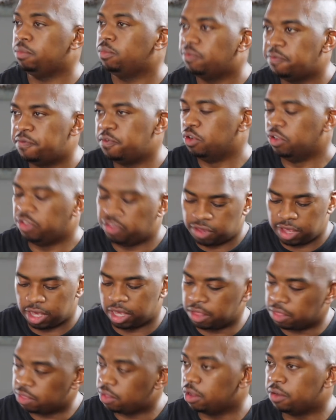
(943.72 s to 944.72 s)
first,
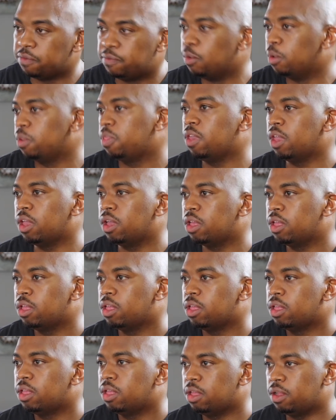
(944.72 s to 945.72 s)
second, third, fourth year,
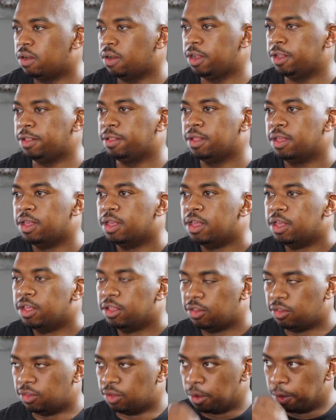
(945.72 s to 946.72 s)
right?
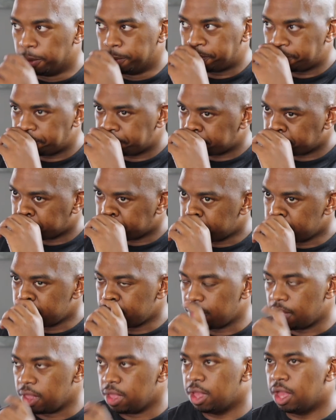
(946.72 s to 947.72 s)
So
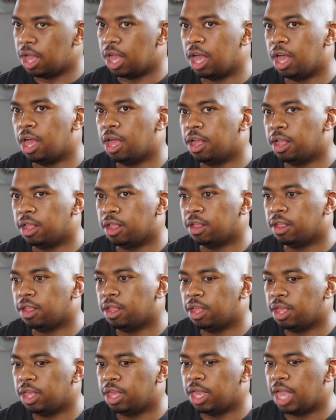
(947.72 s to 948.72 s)

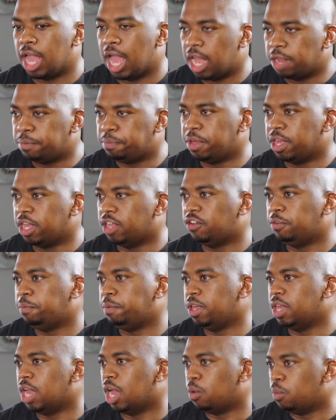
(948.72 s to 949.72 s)
at
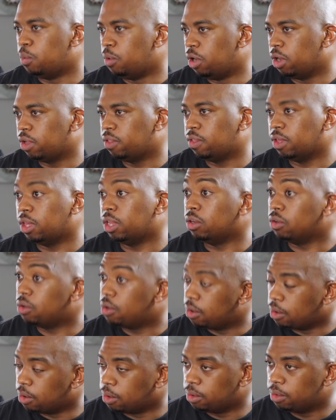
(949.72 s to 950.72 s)
BHP, I worked in
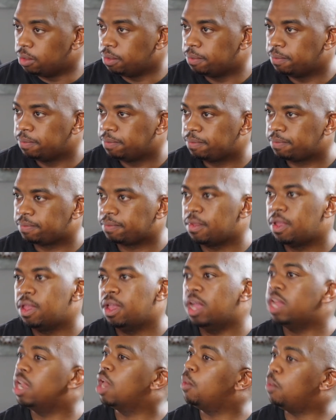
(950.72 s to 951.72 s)
coal,
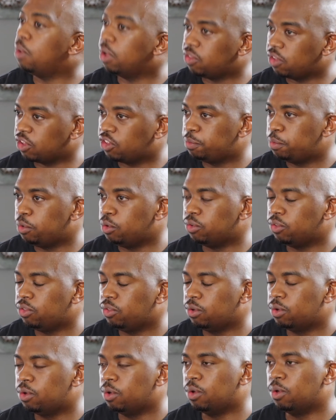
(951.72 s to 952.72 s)
and I was exposed to
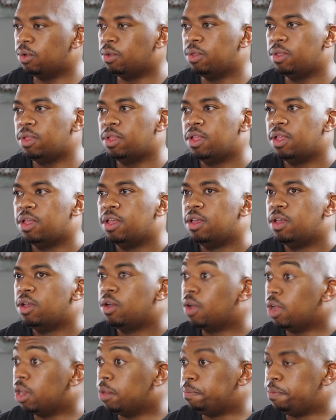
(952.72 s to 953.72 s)
coal
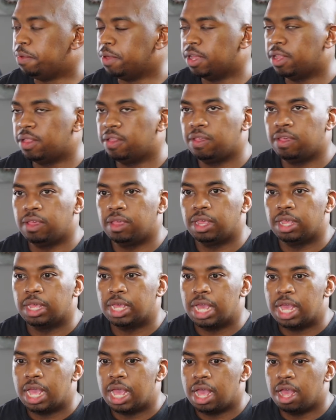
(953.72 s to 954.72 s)
quite a bit.
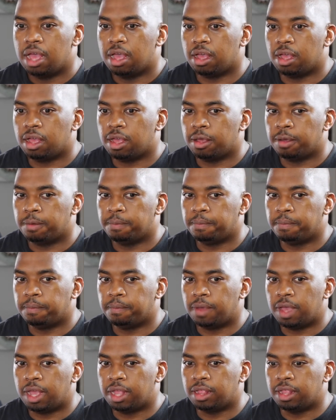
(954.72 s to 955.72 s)

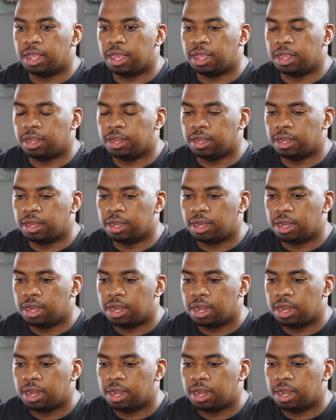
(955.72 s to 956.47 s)
And then